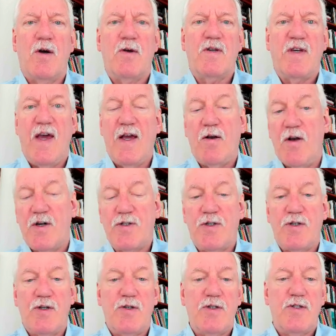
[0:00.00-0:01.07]
K
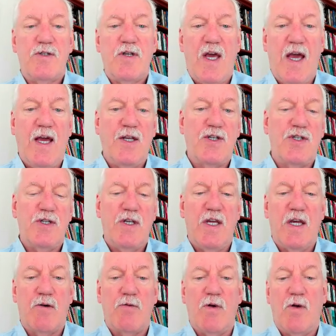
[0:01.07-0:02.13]
clusters, H
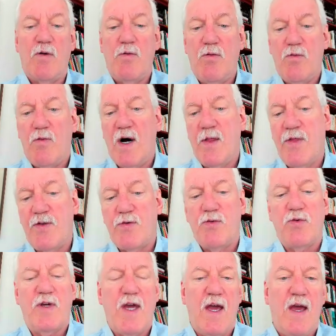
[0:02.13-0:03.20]
equal 1 through
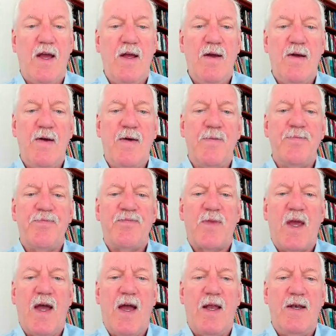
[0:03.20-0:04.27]
K,
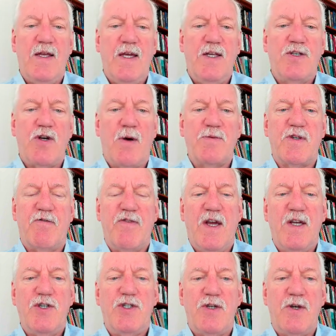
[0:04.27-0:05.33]
and each
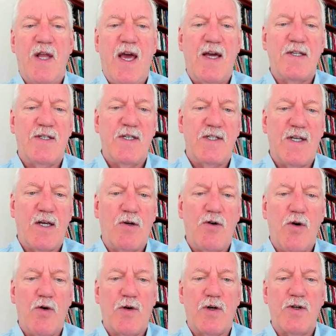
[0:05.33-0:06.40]
observation has this
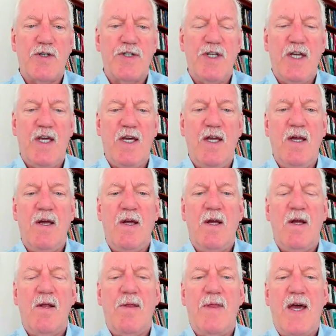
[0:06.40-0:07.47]
encoder C
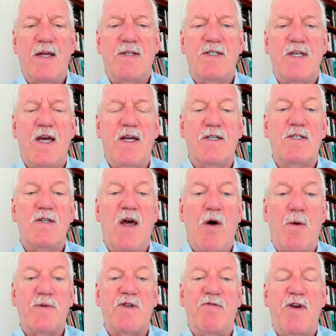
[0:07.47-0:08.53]
that says
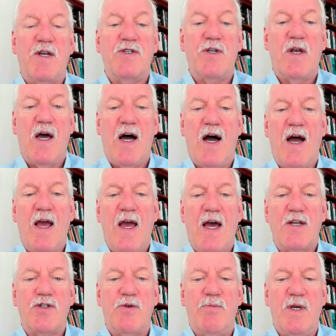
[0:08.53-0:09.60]
observation I
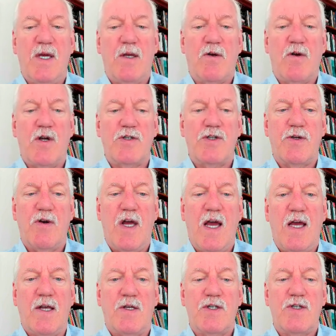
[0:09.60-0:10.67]
has to be in cluster
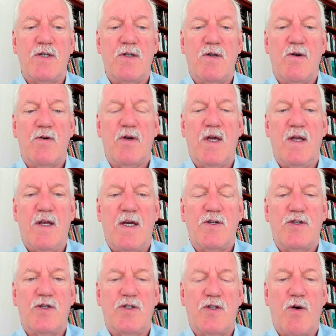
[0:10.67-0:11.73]
H. Okay, that's
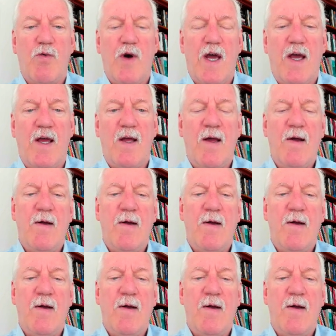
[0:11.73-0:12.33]
just a way